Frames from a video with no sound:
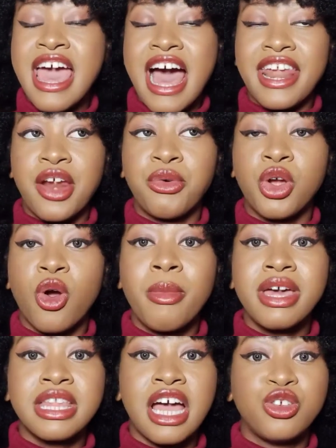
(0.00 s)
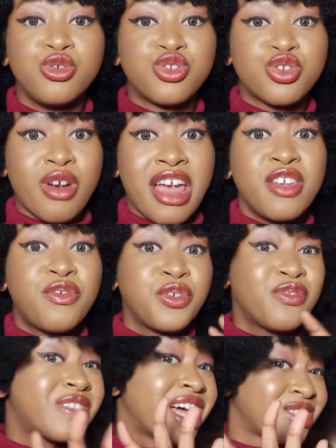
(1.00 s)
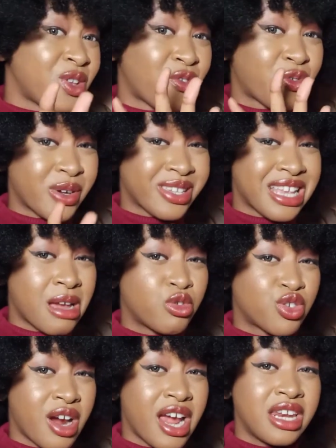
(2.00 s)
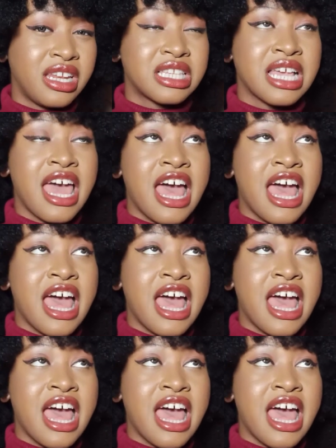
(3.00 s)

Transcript: And I recommend that you try, if that's your first time trying it